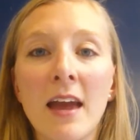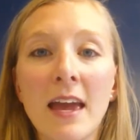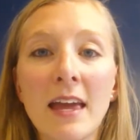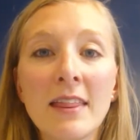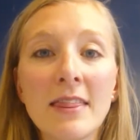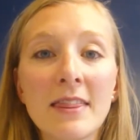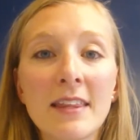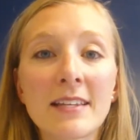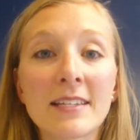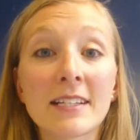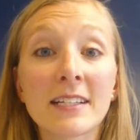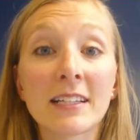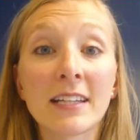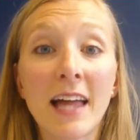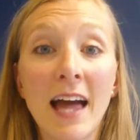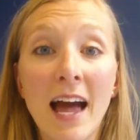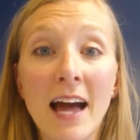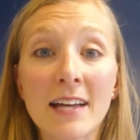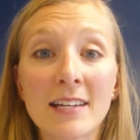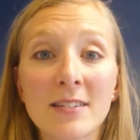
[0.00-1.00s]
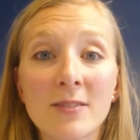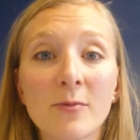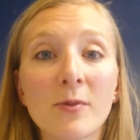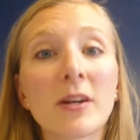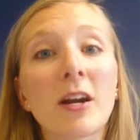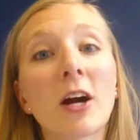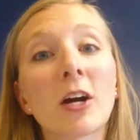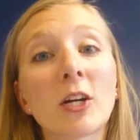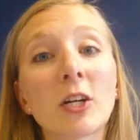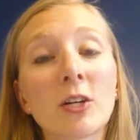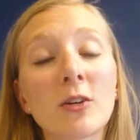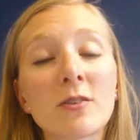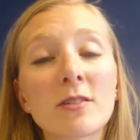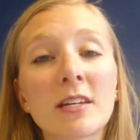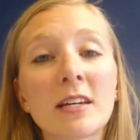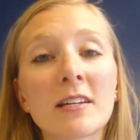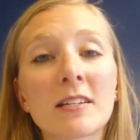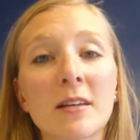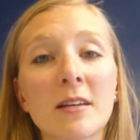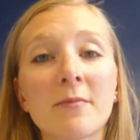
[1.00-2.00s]
In this class, we are
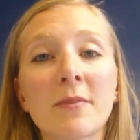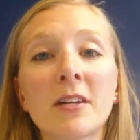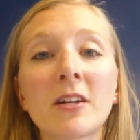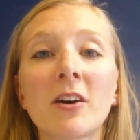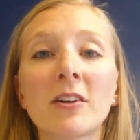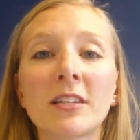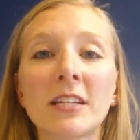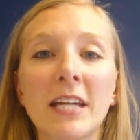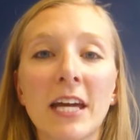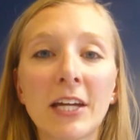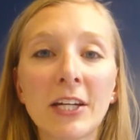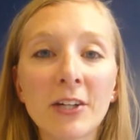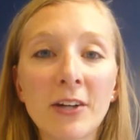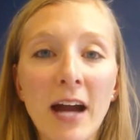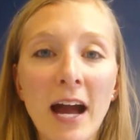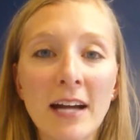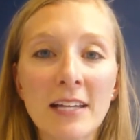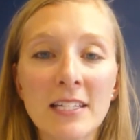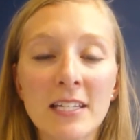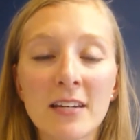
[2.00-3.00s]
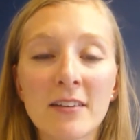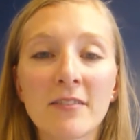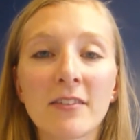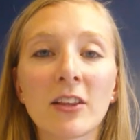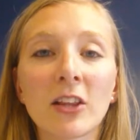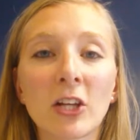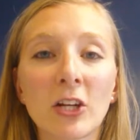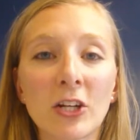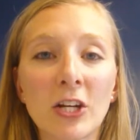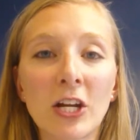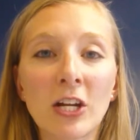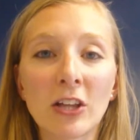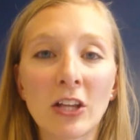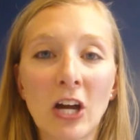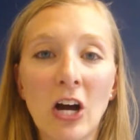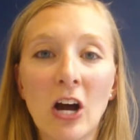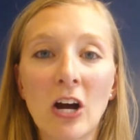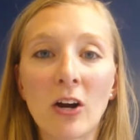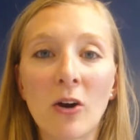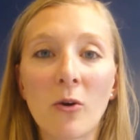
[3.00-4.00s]
using something called an interactive learning
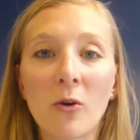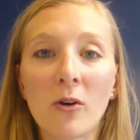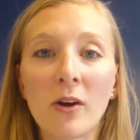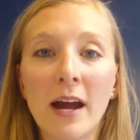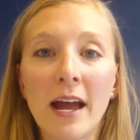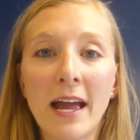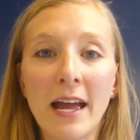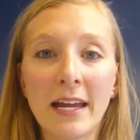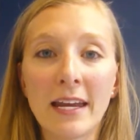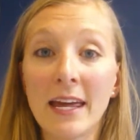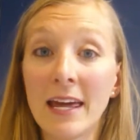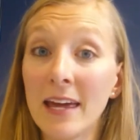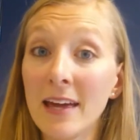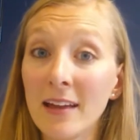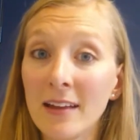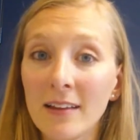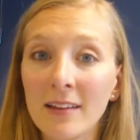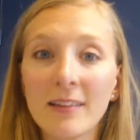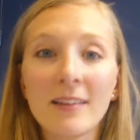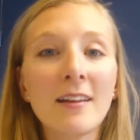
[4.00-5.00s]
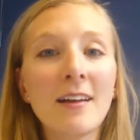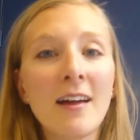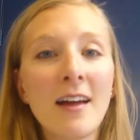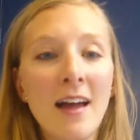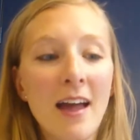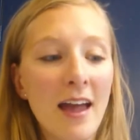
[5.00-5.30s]
log, or an IL.